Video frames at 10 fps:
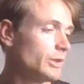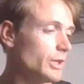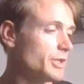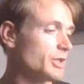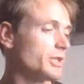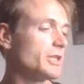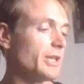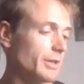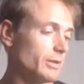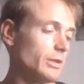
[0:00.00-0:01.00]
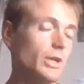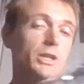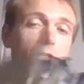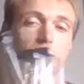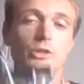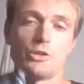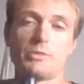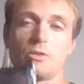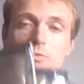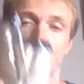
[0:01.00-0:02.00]
As you can see, it's a lot of
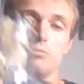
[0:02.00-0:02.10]
meals.